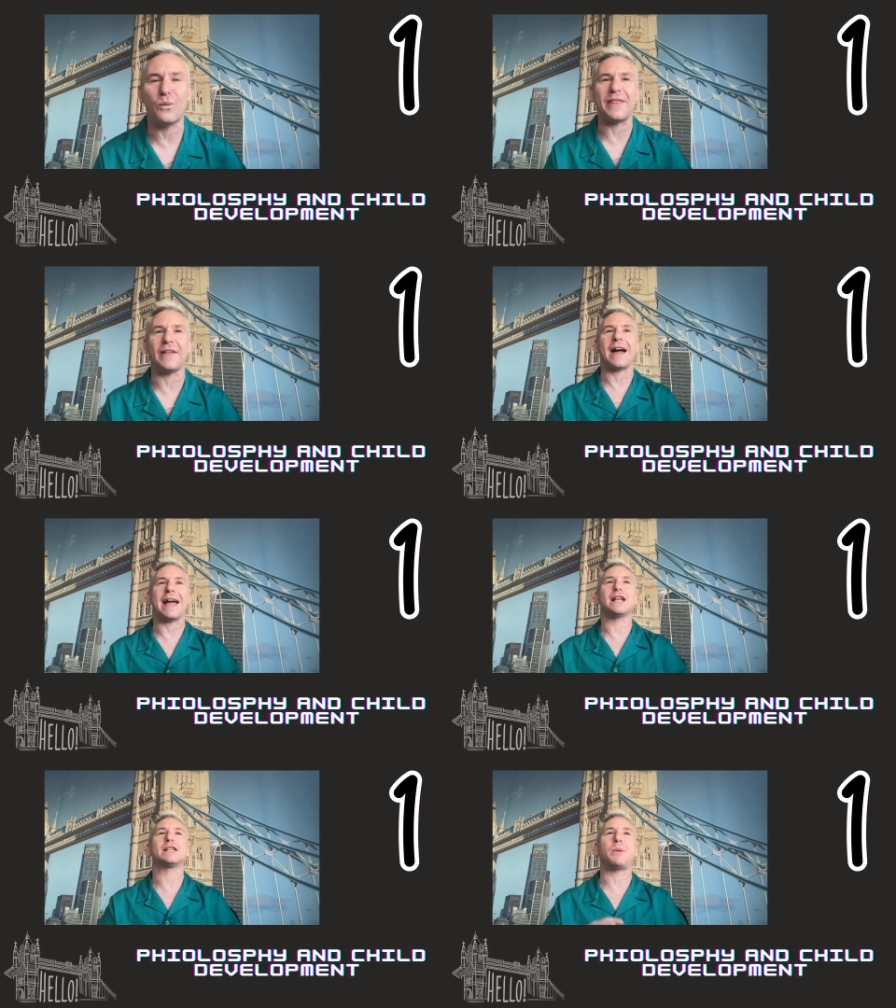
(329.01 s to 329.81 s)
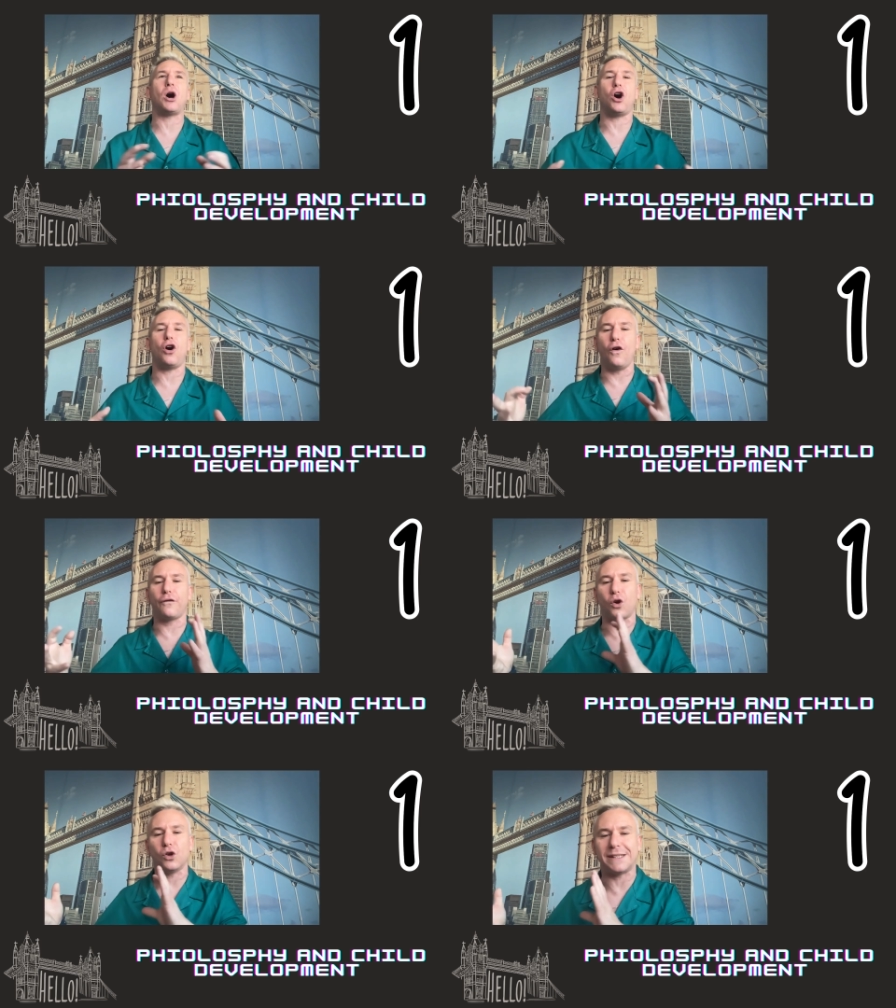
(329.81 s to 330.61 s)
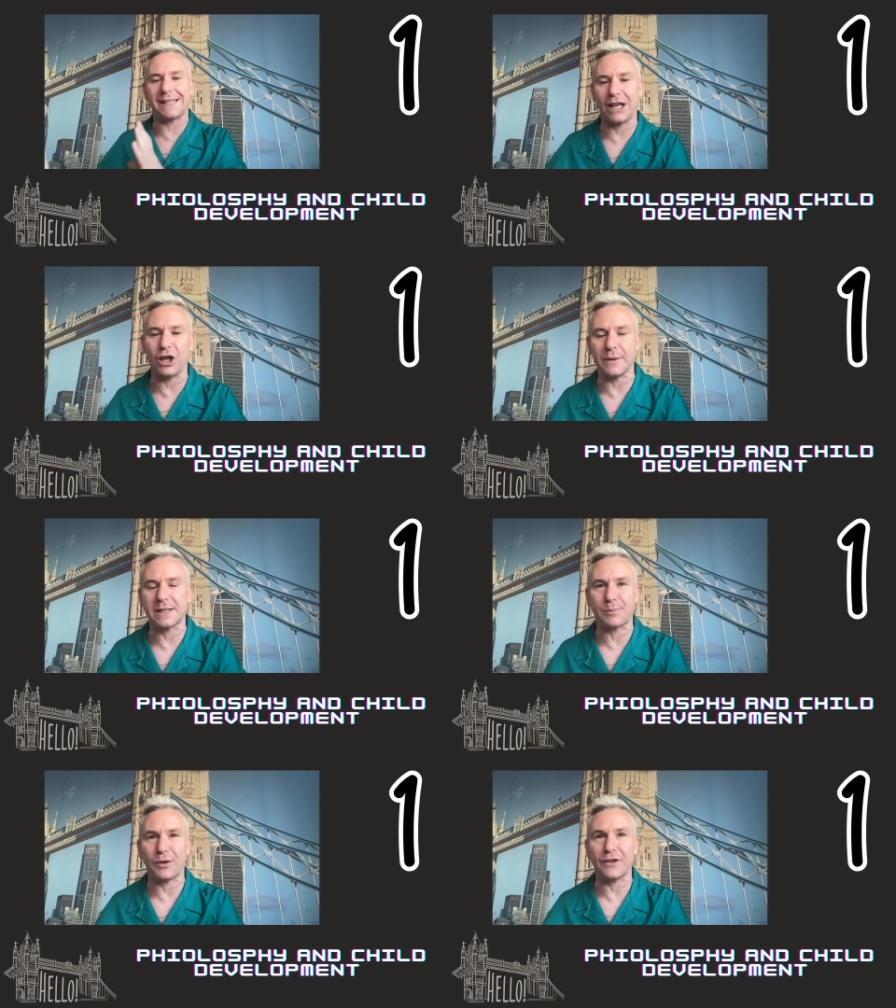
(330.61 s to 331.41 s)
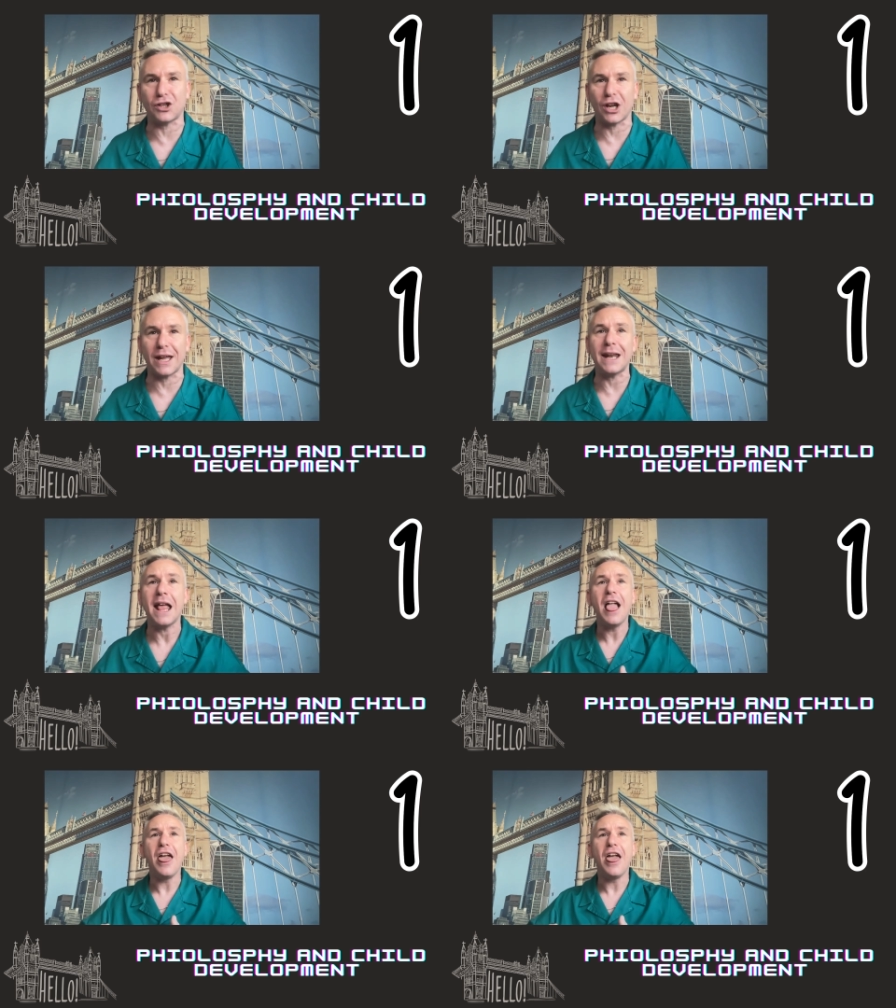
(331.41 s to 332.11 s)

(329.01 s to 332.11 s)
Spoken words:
whether that is part of continuous provision,